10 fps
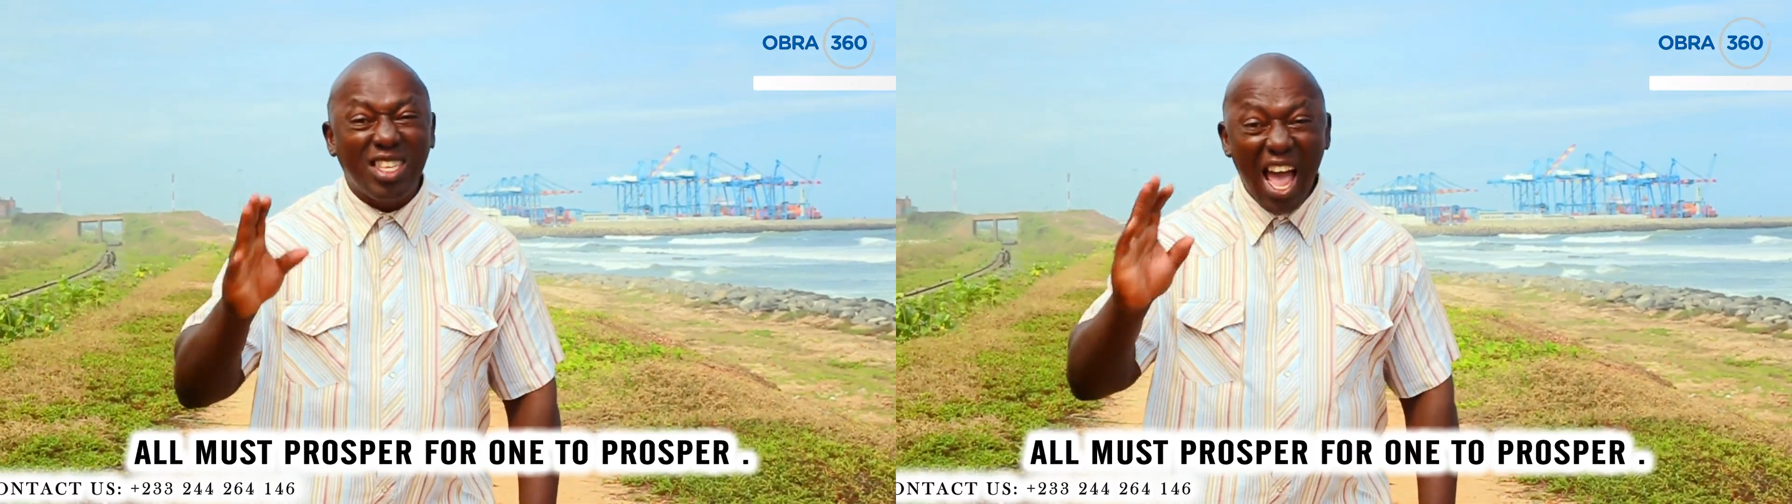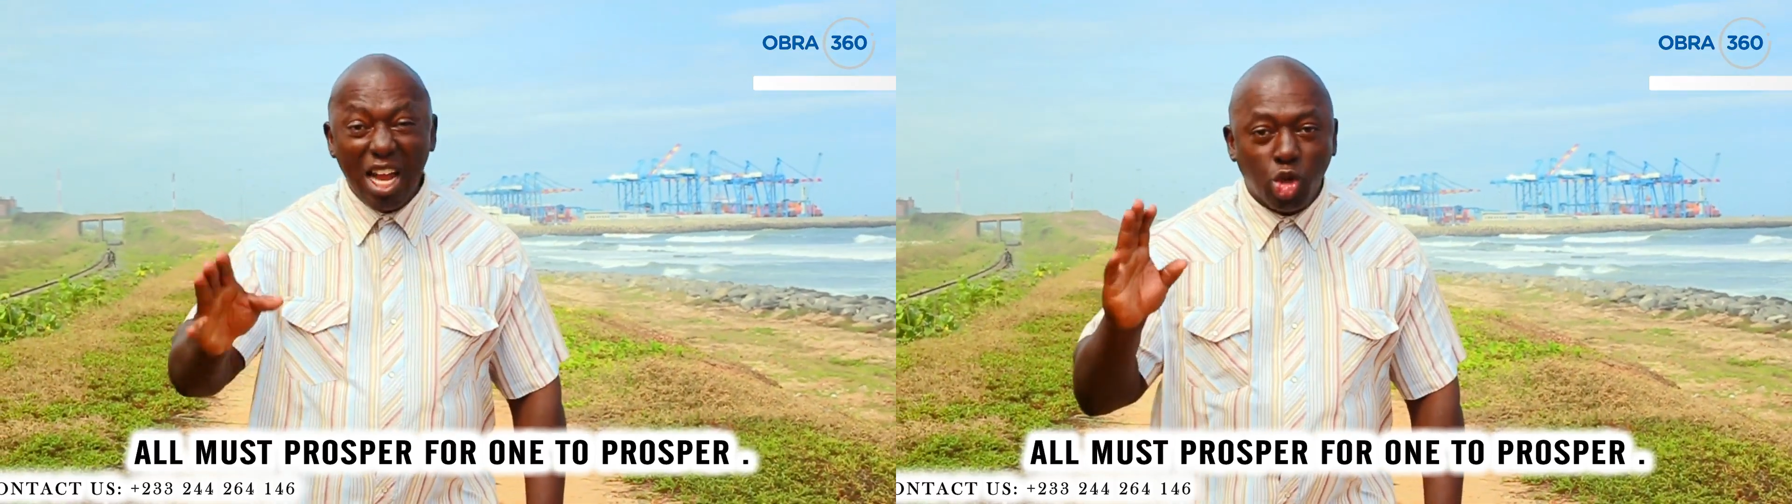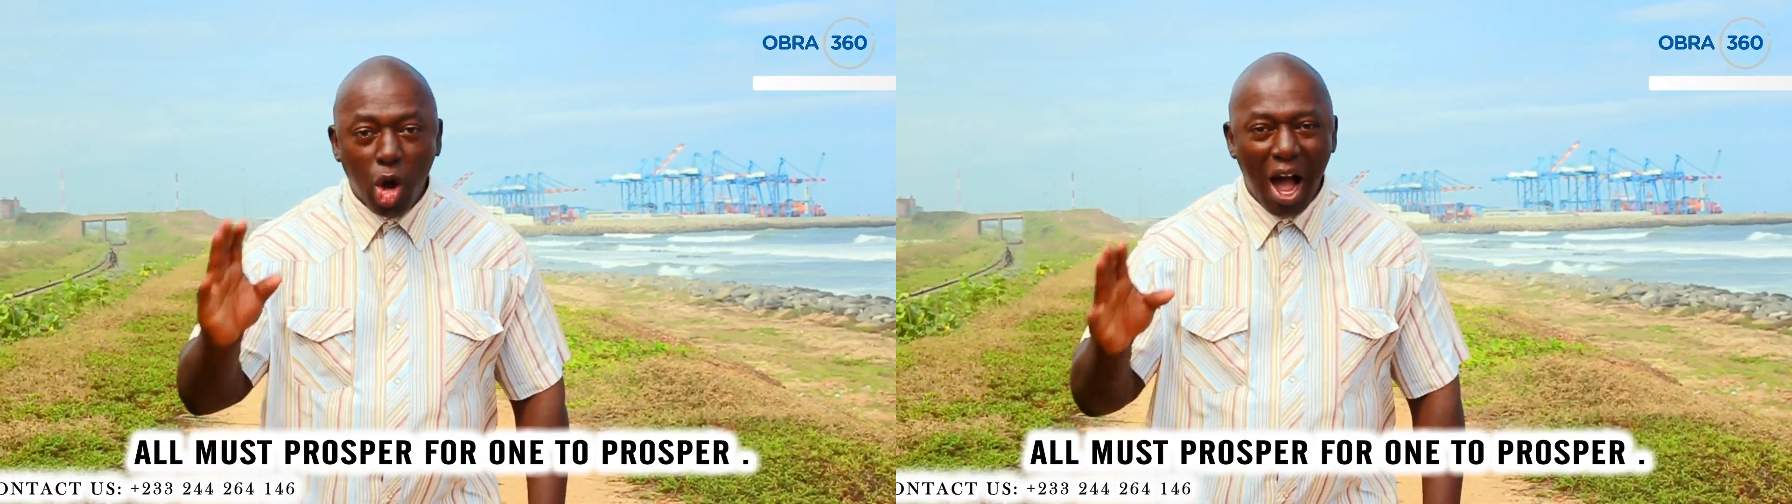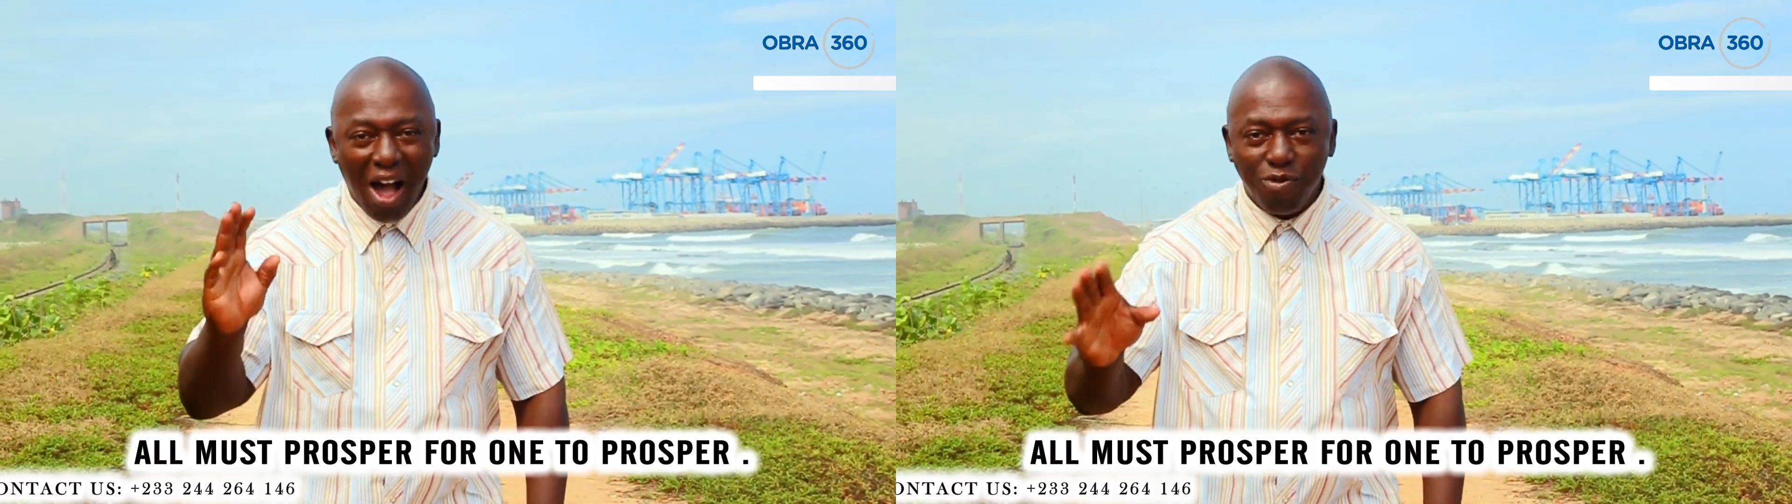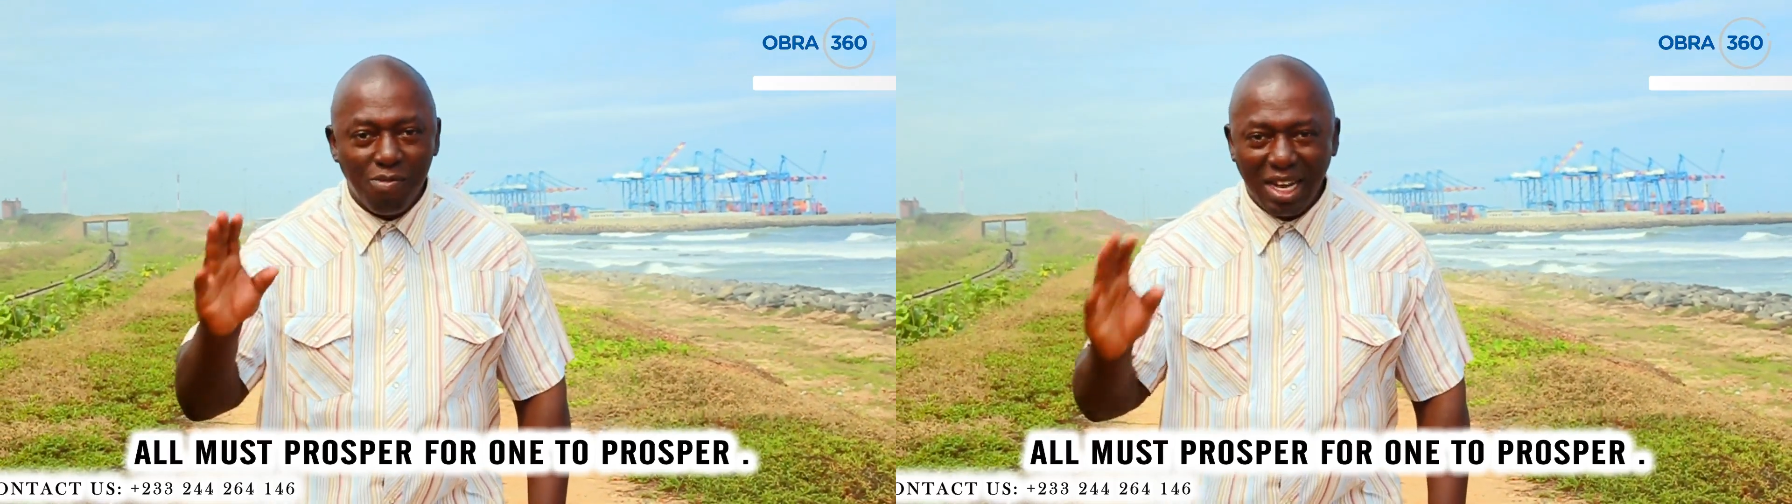they don't
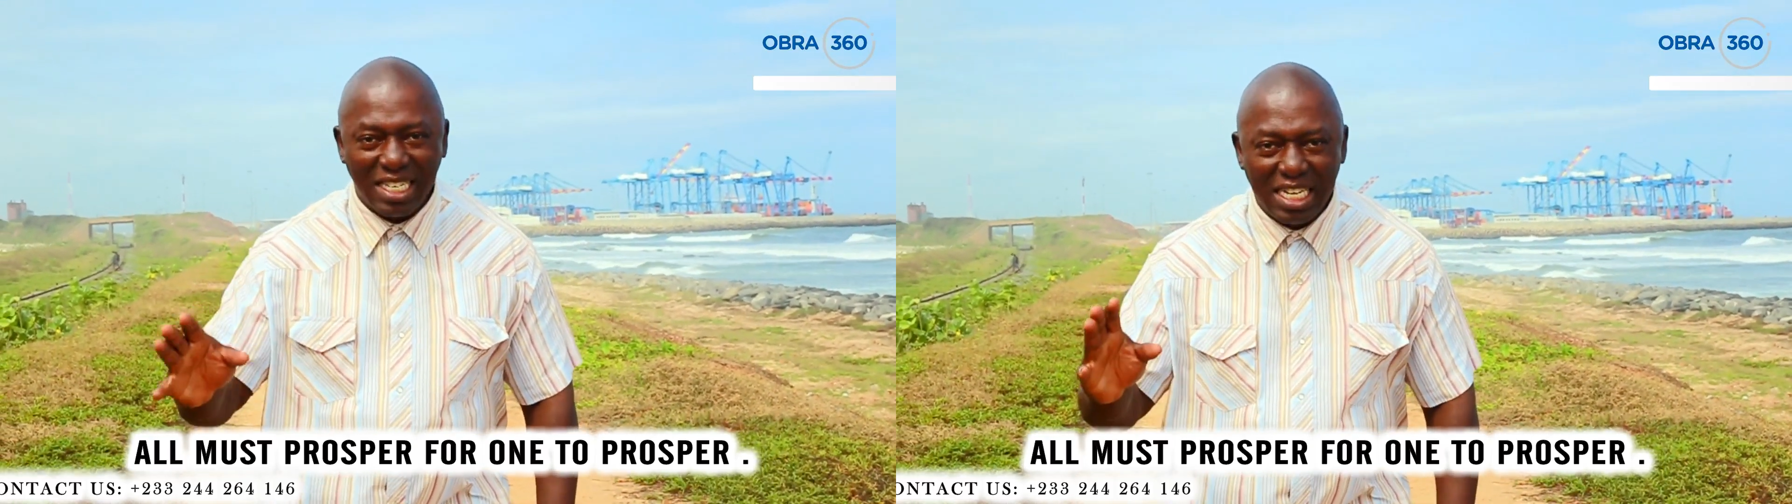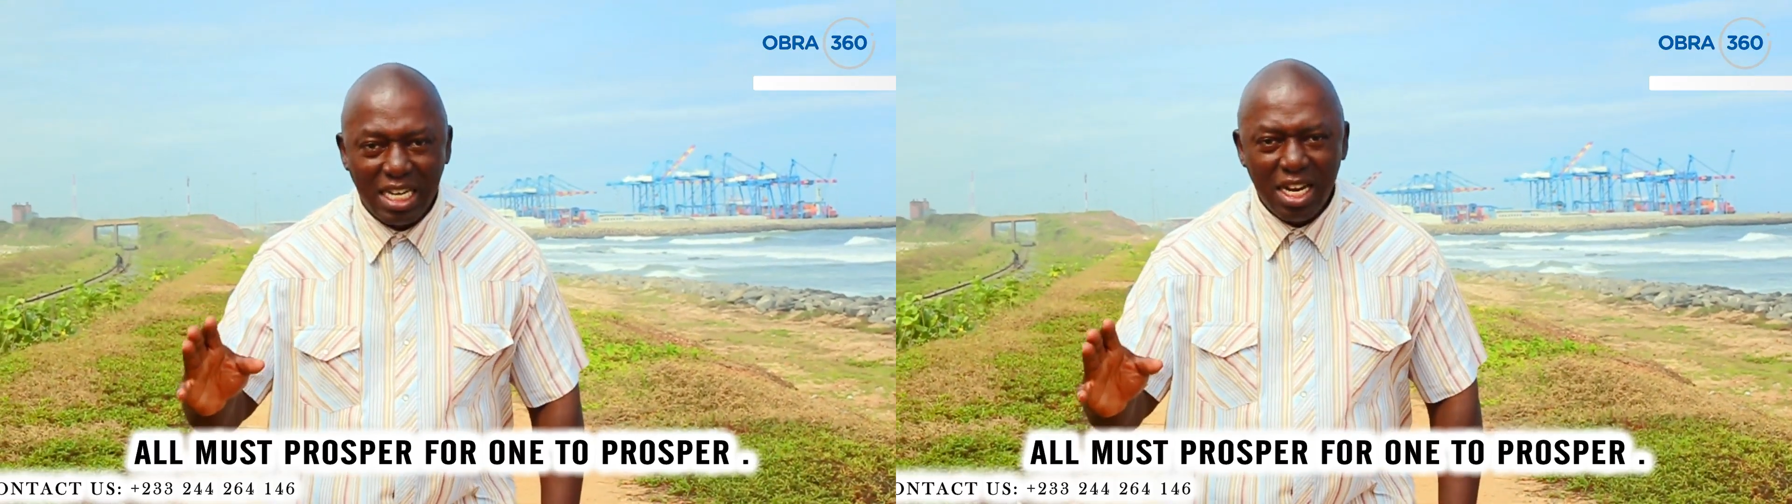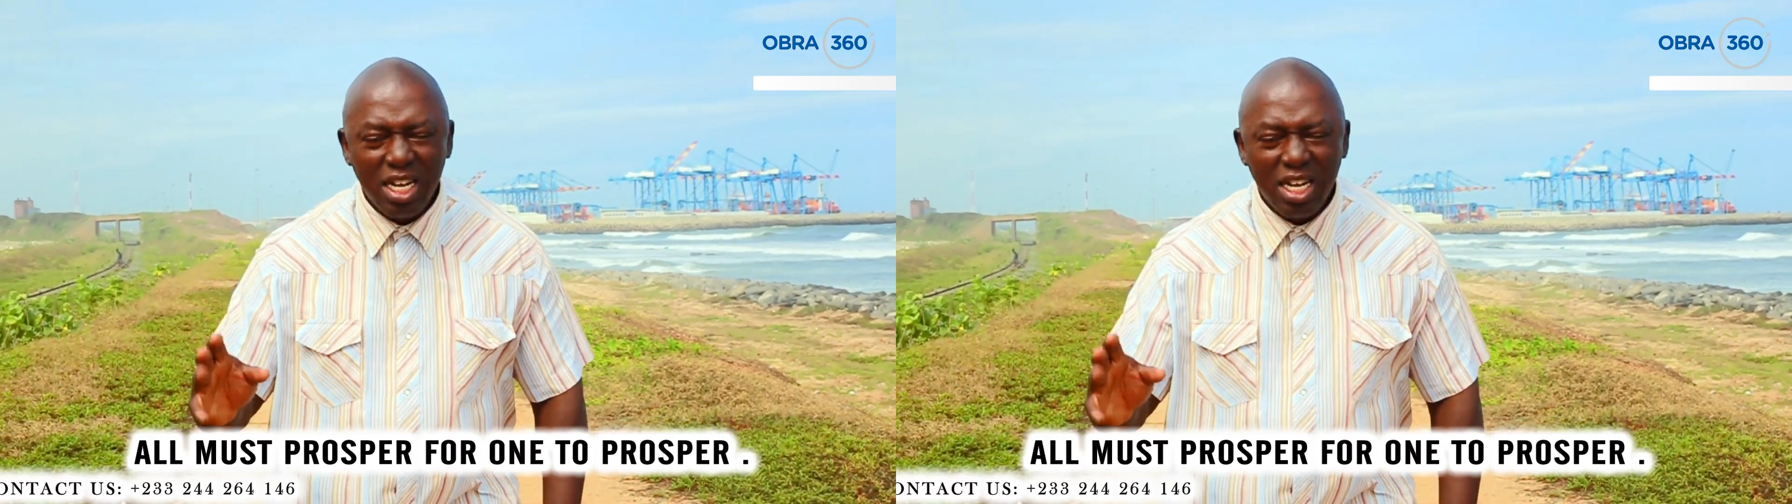have money,